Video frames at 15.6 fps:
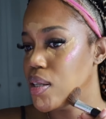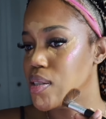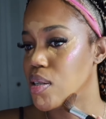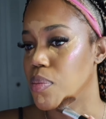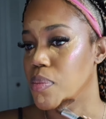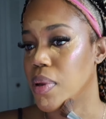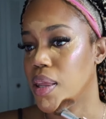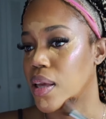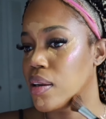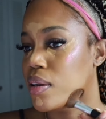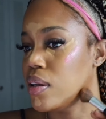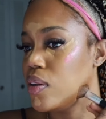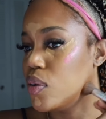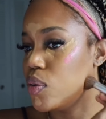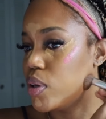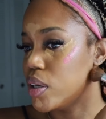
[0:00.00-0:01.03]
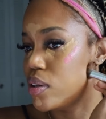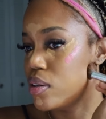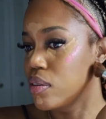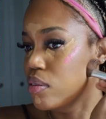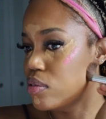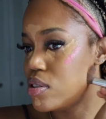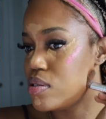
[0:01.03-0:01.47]
to blend,
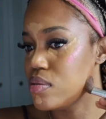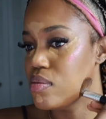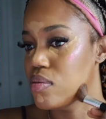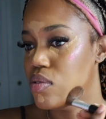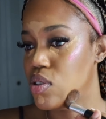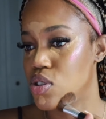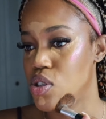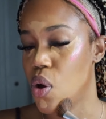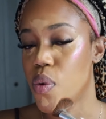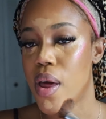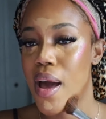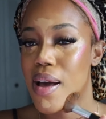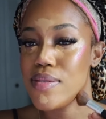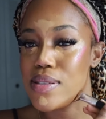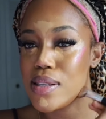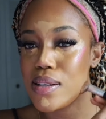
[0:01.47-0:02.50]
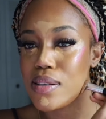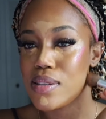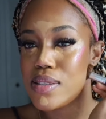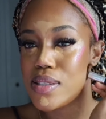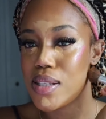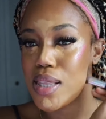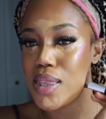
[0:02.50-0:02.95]
or don't have
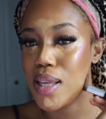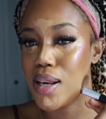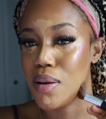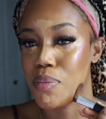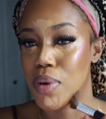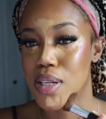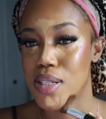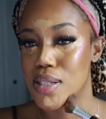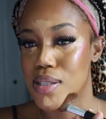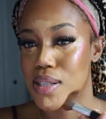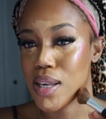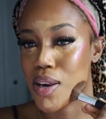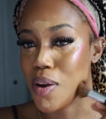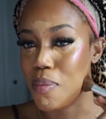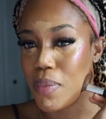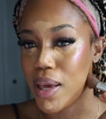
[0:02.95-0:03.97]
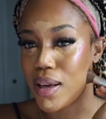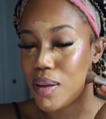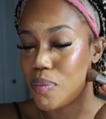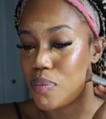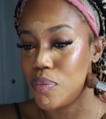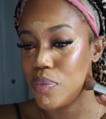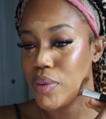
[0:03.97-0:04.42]
synthetic brushes in your
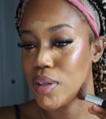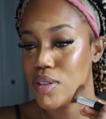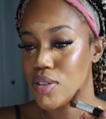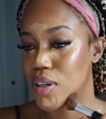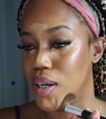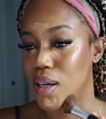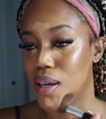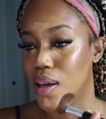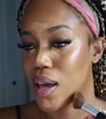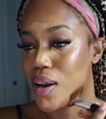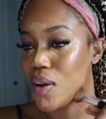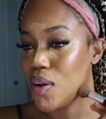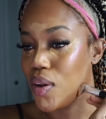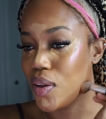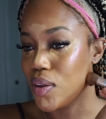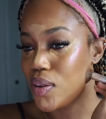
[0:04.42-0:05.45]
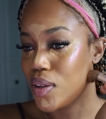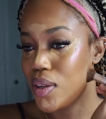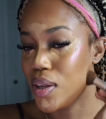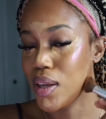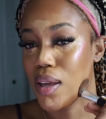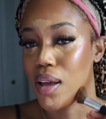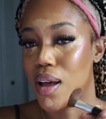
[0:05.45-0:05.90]
makeup tray at all.
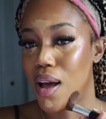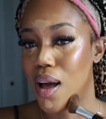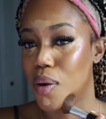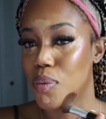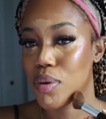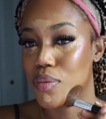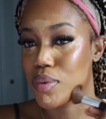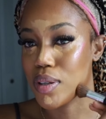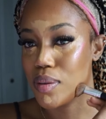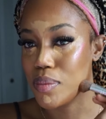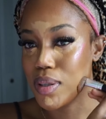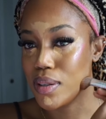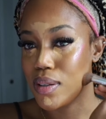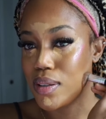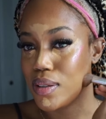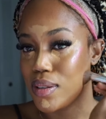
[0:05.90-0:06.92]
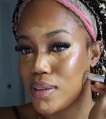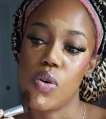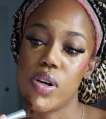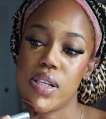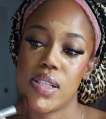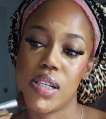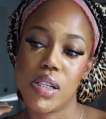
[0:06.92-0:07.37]
I wouldn't recommend it.
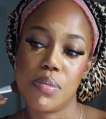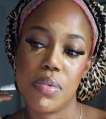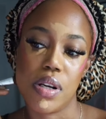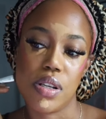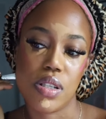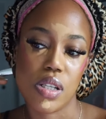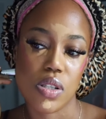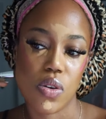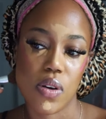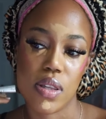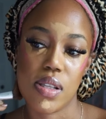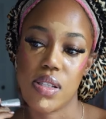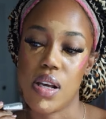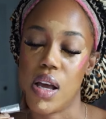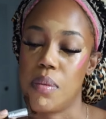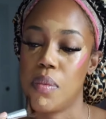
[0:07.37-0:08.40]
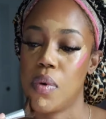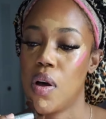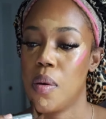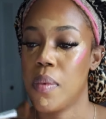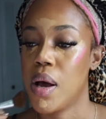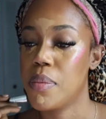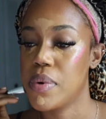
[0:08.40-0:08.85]
Horsehair brushes all the time.
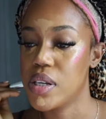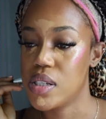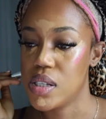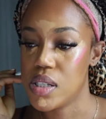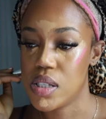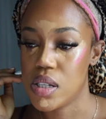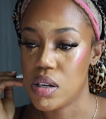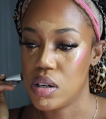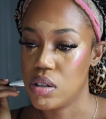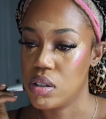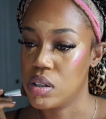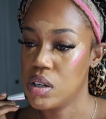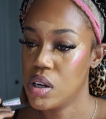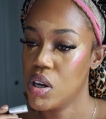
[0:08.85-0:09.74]
All my brushes are